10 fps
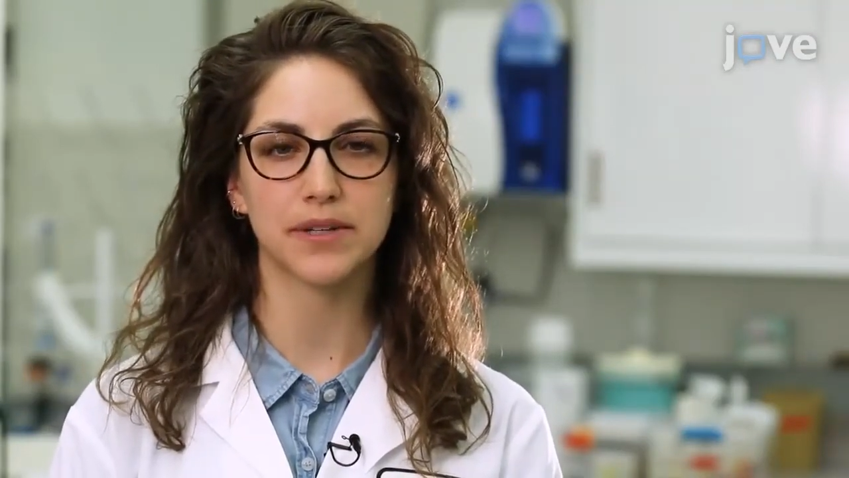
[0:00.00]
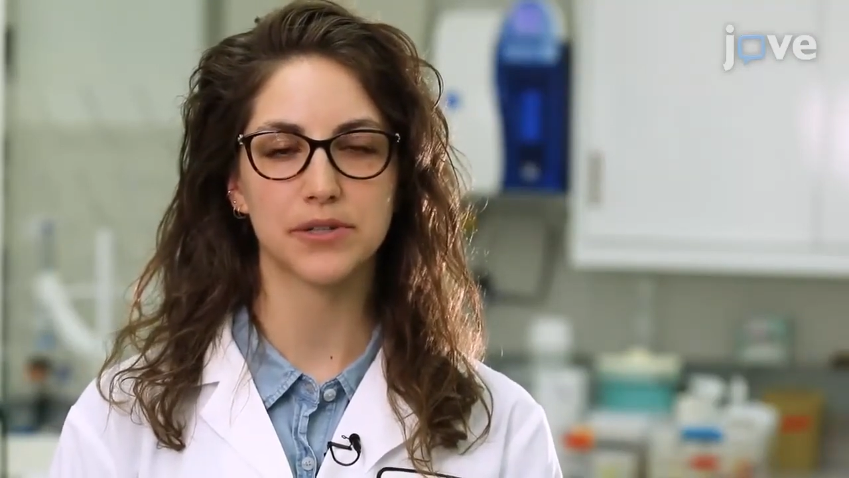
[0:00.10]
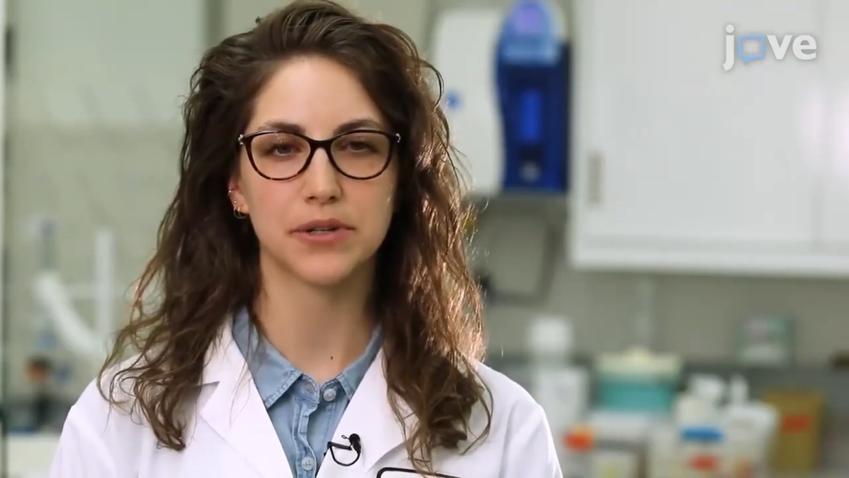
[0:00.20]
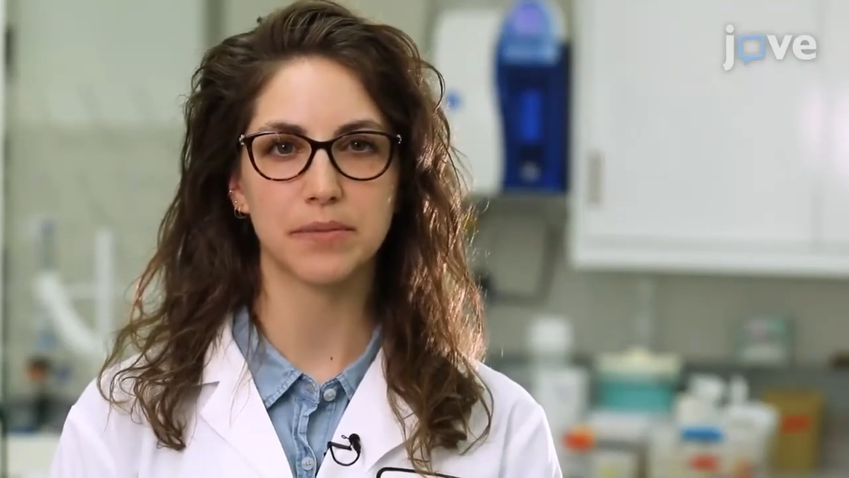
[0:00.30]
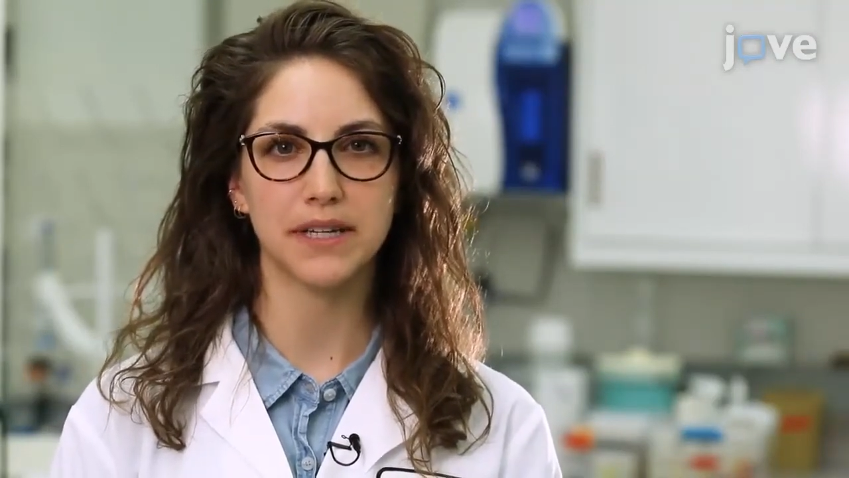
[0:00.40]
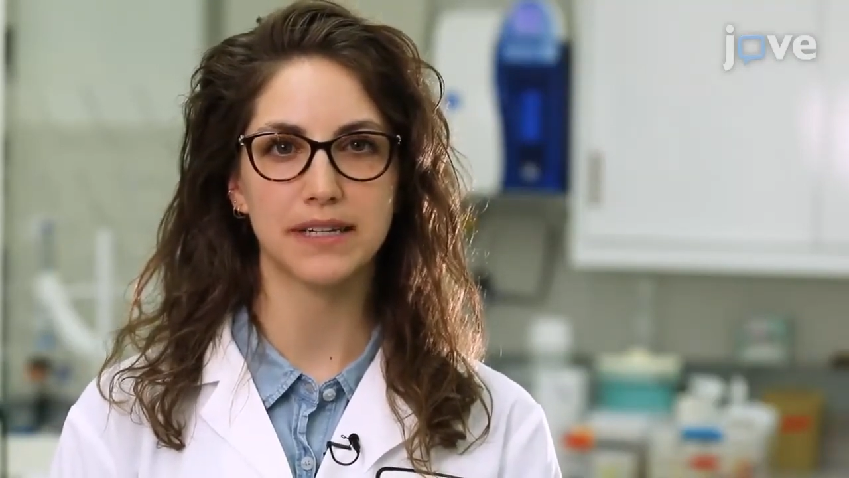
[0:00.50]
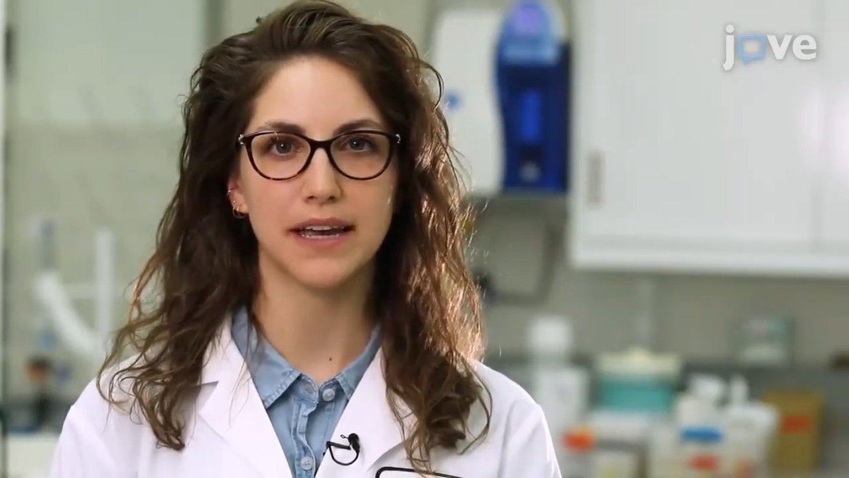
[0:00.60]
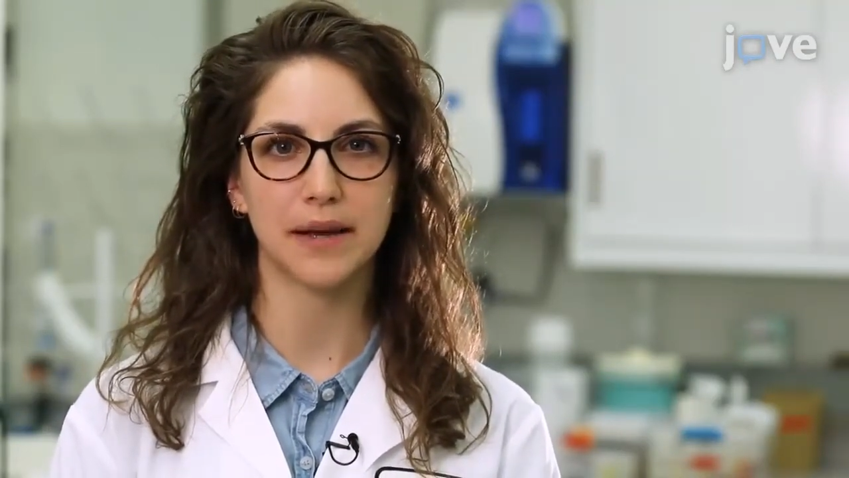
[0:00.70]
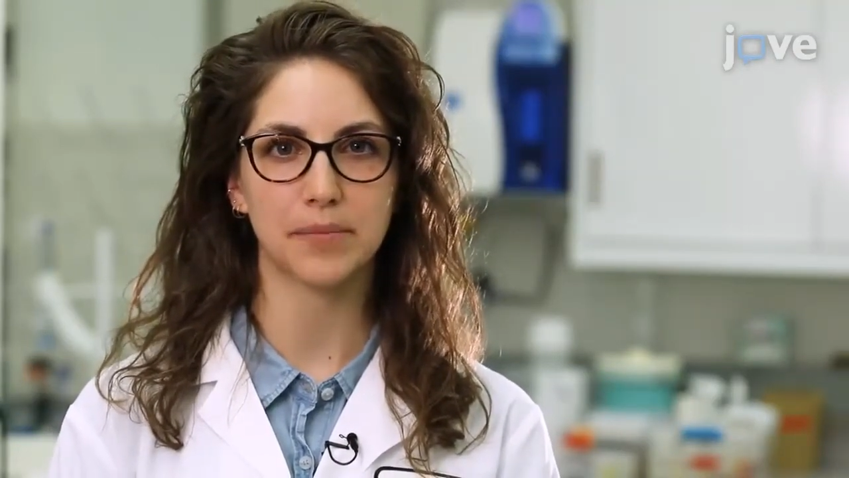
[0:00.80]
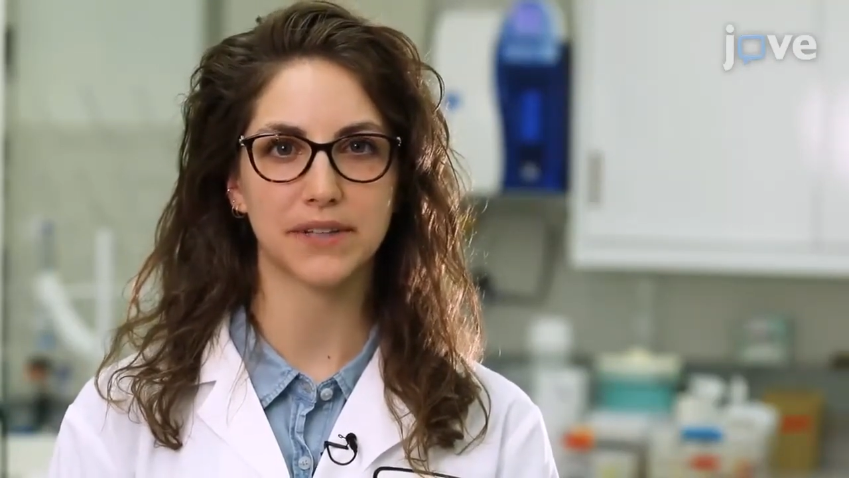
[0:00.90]
treatment,
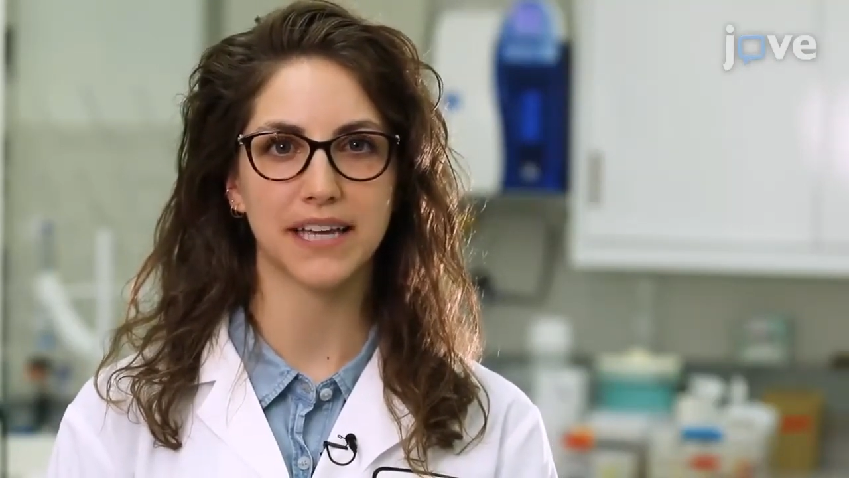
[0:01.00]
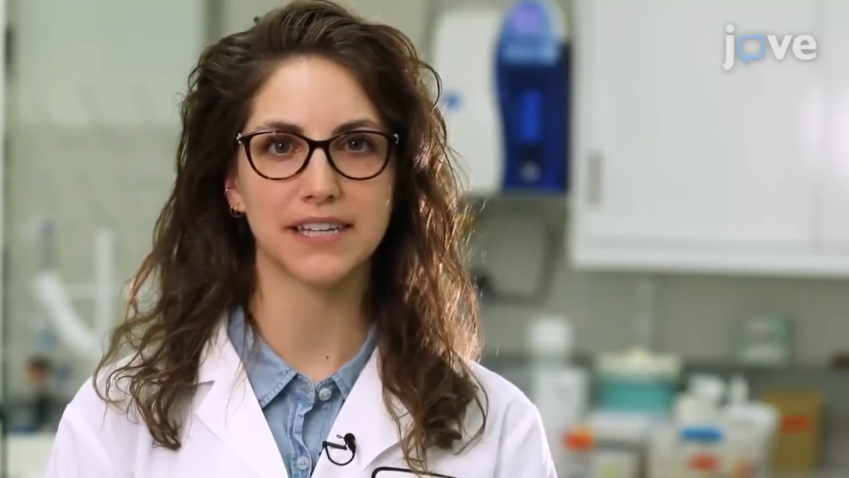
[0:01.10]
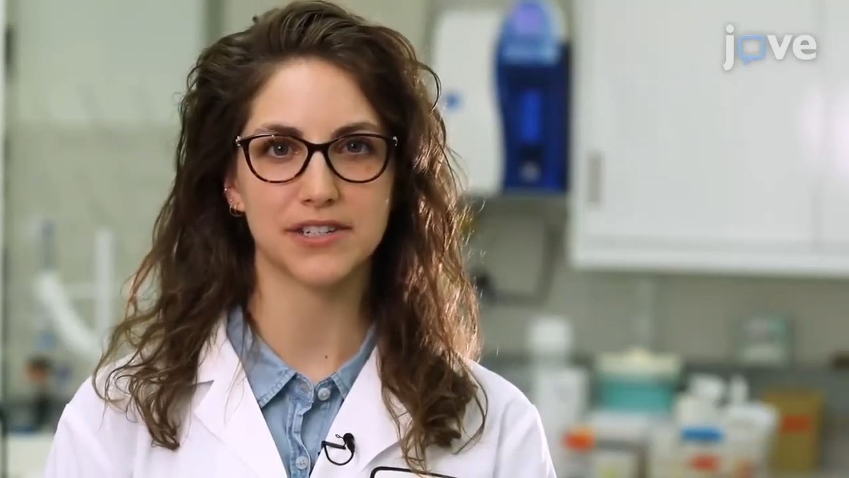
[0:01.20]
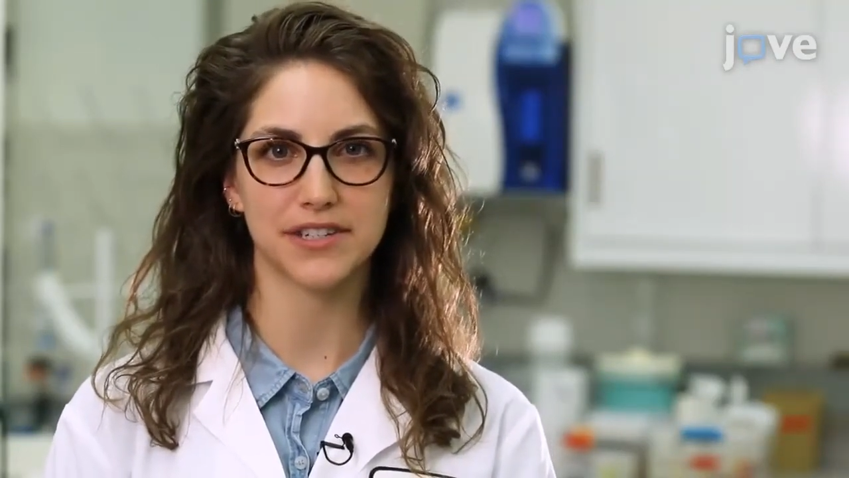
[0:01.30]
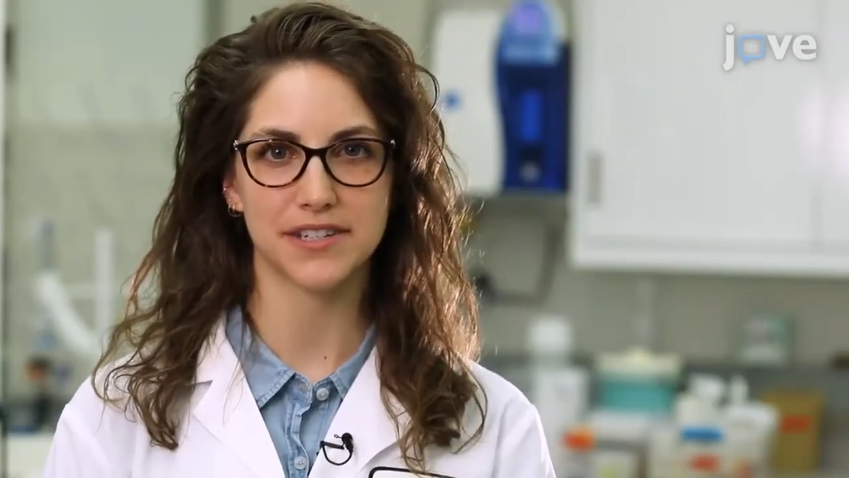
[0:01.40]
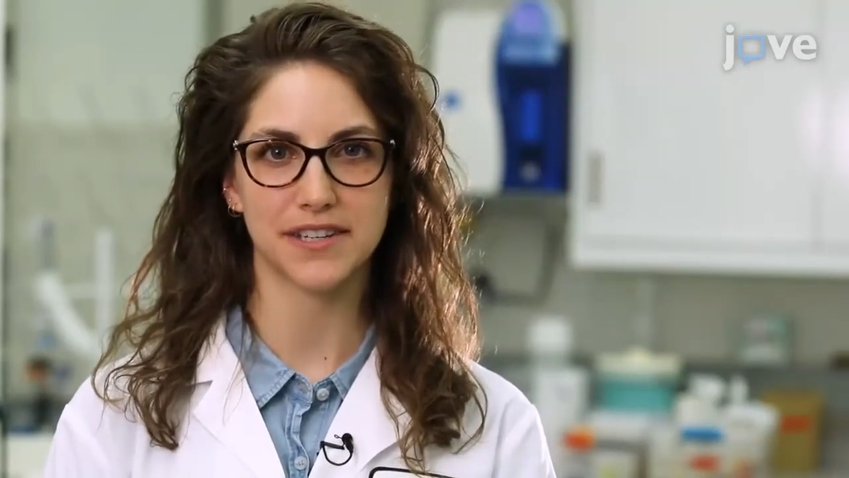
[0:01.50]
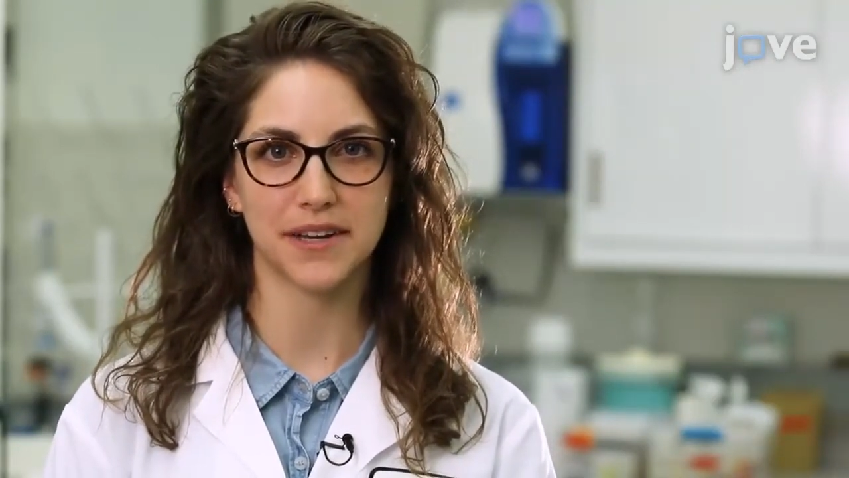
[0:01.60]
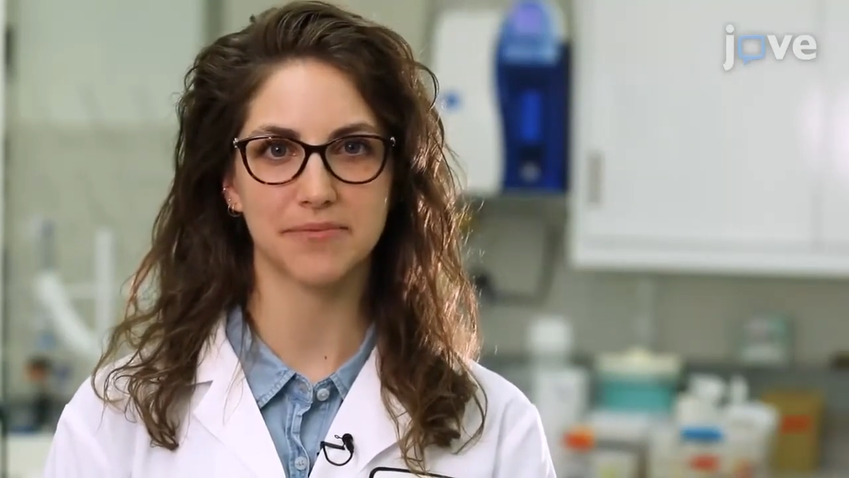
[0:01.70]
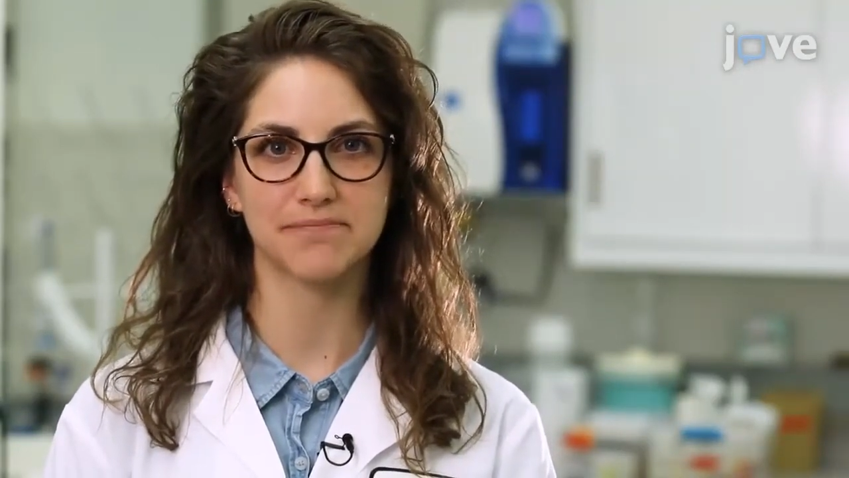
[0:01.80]
and plant genotype.